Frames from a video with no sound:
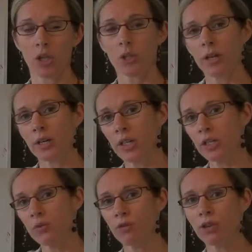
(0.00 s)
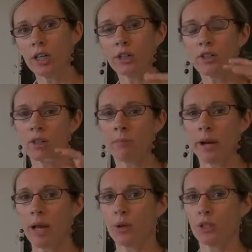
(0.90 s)
So there's this real
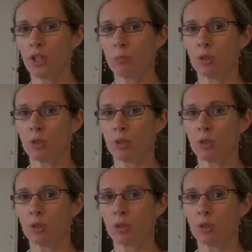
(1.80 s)
symbiosis